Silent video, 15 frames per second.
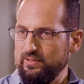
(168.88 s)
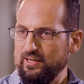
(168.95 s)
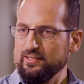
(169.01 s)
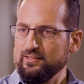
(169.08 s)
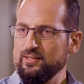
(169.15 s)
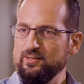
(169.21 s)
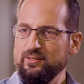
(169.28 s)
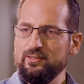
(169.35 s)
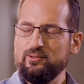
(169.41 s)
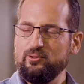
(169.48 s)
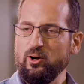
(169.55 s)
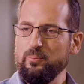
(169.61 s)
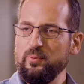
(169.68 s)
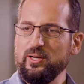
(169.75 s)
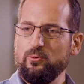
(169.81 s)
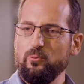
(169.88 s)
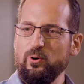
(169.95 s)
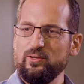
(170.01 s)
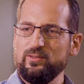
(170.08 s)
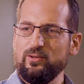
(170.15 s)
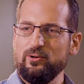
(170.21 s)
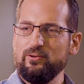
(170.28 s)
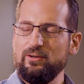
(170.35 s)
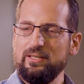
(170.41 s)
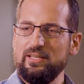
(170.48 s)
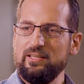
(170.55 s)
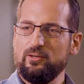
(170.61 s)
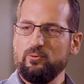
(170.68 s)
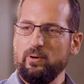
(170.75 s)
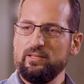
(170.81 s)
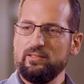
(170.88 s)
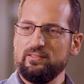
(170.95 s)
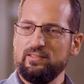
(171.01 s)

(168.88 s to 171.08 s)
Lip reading: the topic was already quite the